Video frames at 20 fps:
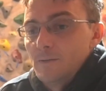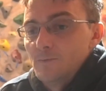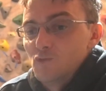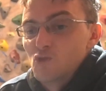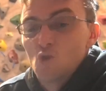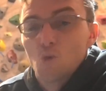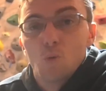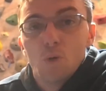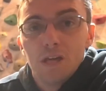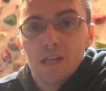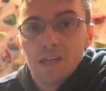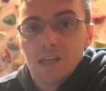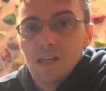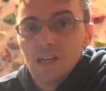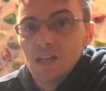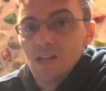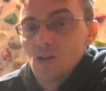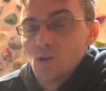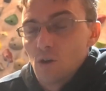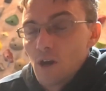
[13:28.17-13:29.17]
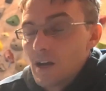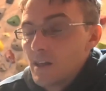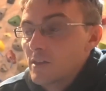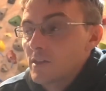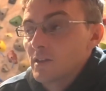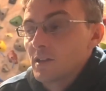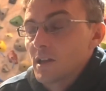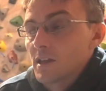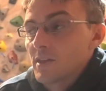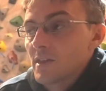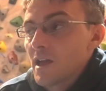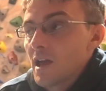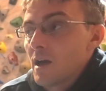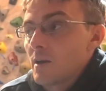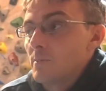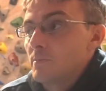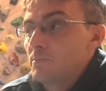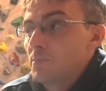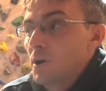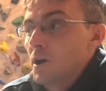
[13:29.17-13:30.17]
tweaky or anything like
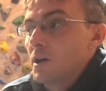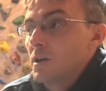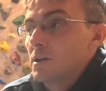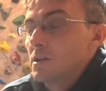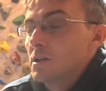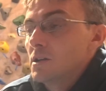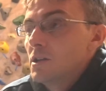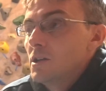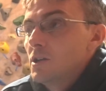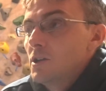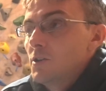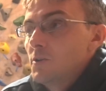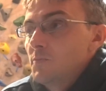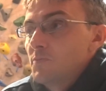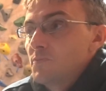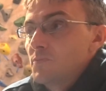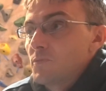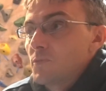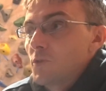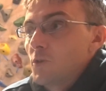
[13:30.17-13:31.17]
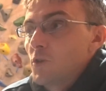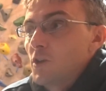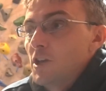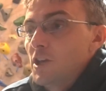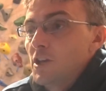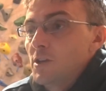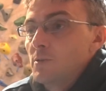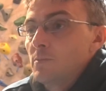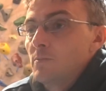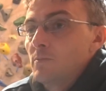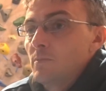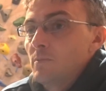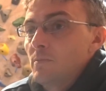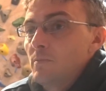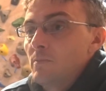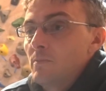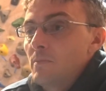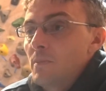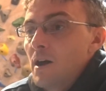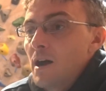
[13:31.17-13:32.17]
that, but in
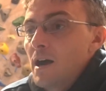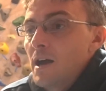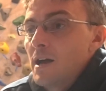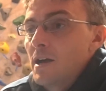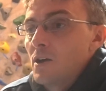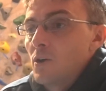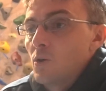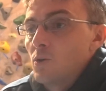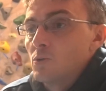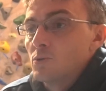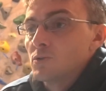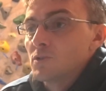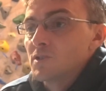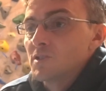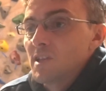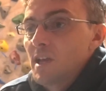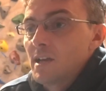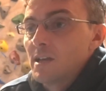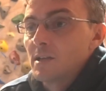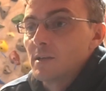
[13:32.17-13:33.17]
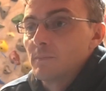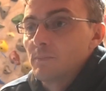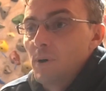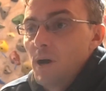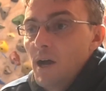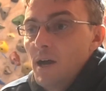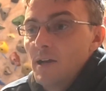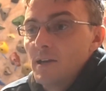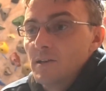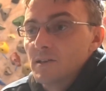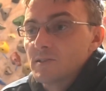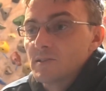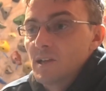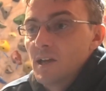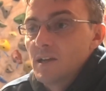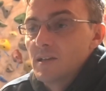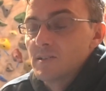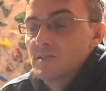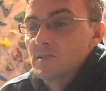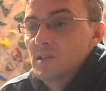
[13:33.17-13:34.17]
my own setting bias,
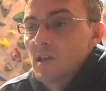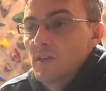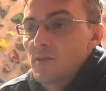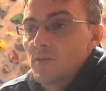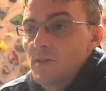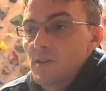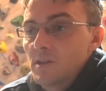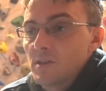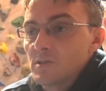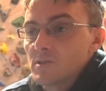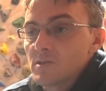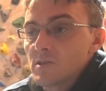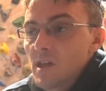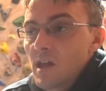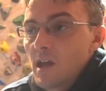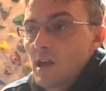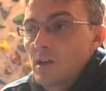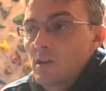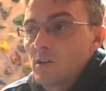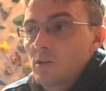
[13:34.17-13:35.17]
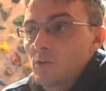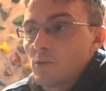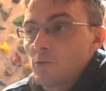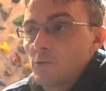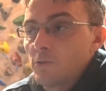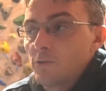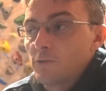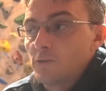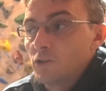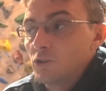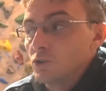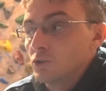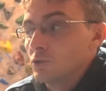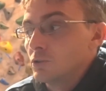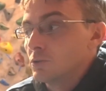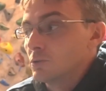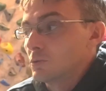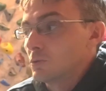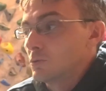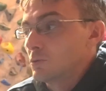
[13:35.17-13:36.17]
I set things that
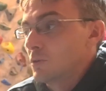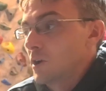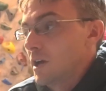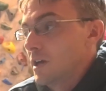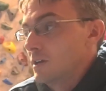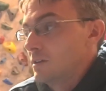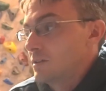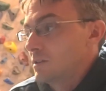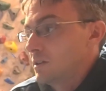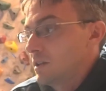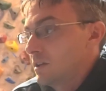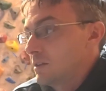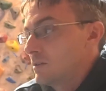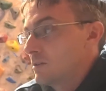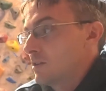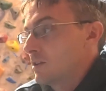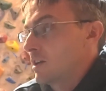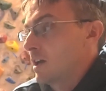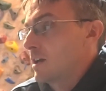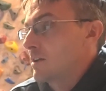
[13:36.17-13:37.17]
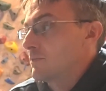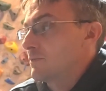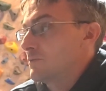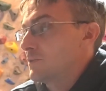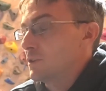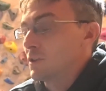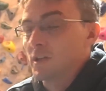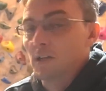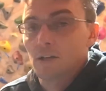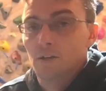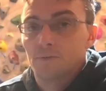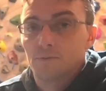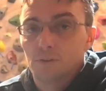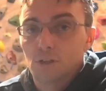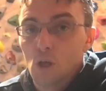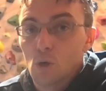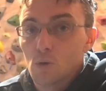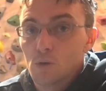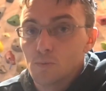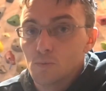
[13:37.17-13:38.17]
feel right, that kind of feel like a
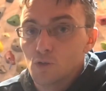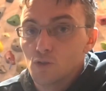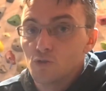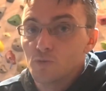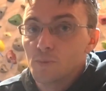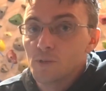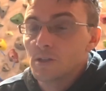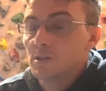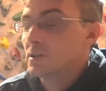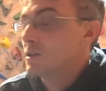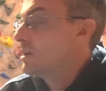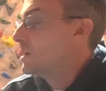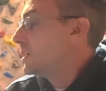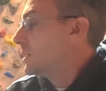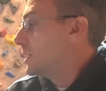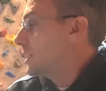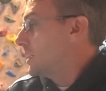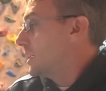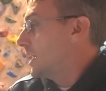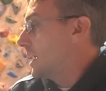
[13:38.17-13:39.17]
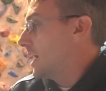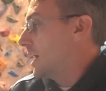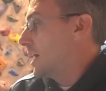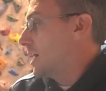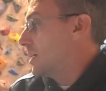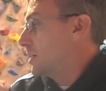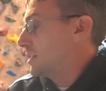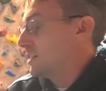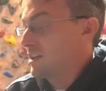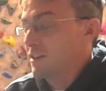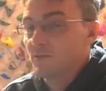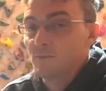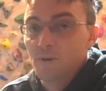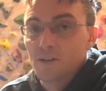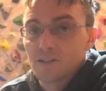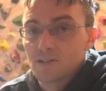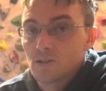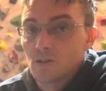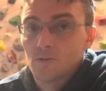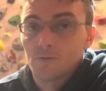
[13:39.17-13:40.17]
flowy movement and give
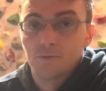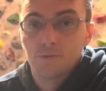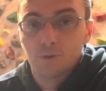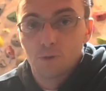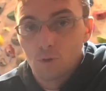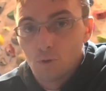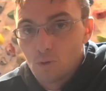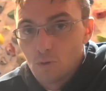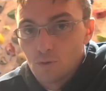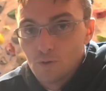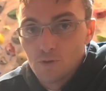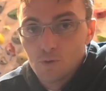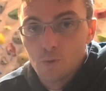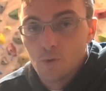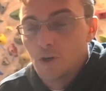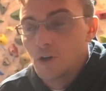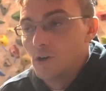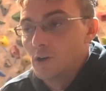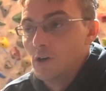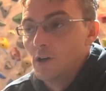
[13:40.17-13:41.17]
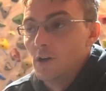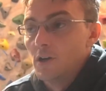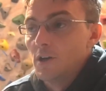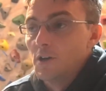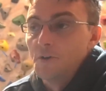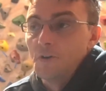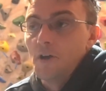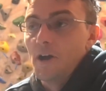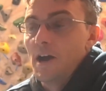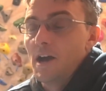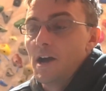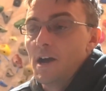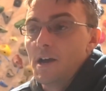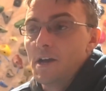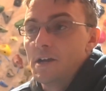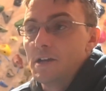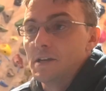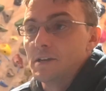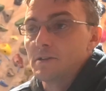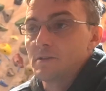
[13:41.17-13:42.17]
myself footholds where
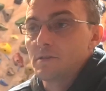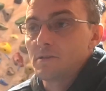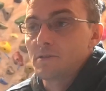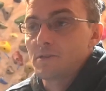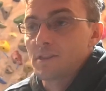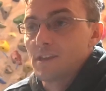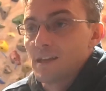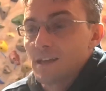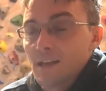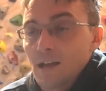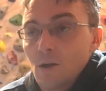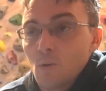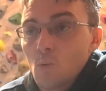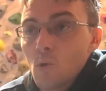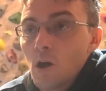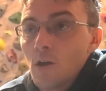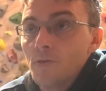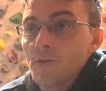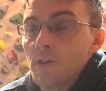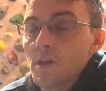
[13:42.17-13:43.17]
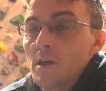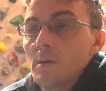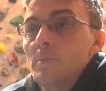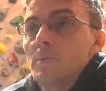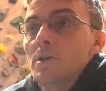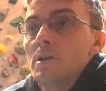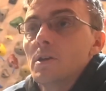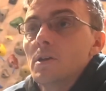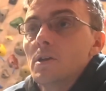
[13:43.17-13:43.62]
I think I want them.